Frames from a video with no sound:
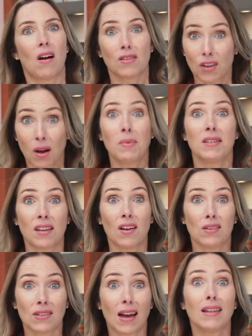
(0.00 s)
are zombie
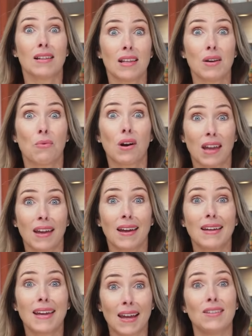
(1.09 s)
cells silently working
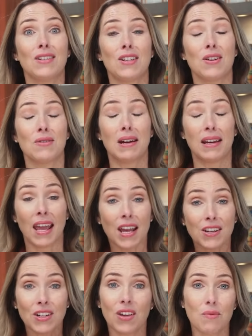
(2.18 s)
against you and
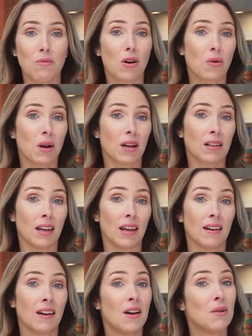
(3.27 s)
aging you more
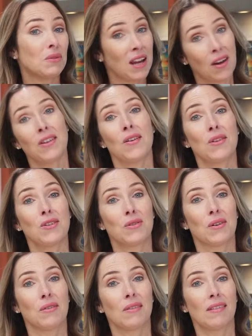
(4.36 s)
quickly? Well, now you know the
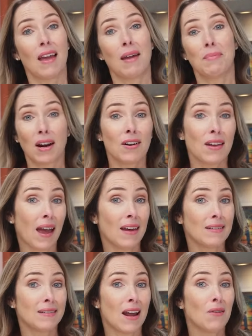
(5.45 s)
truth, and better
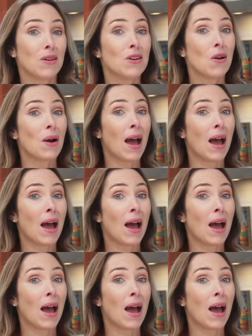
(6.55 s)
yet, now you know